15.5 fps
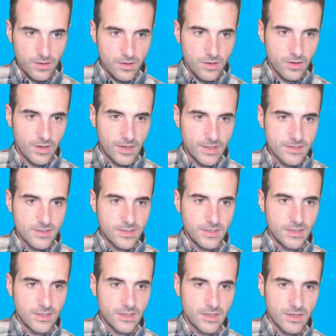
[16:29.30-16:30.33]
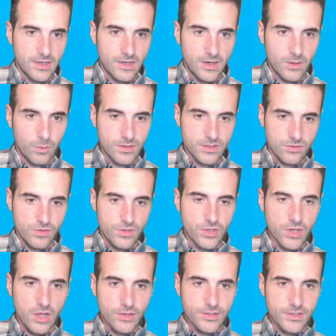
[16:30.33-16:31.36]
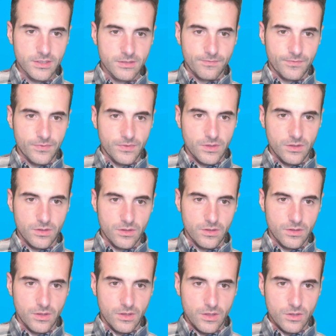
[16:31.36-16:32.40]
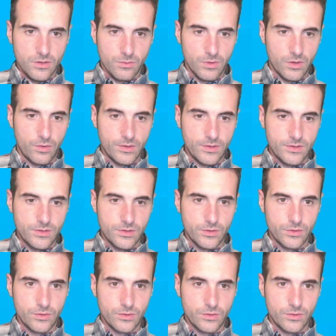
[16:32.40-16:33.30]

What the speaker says: Let's see what's the result. We're going to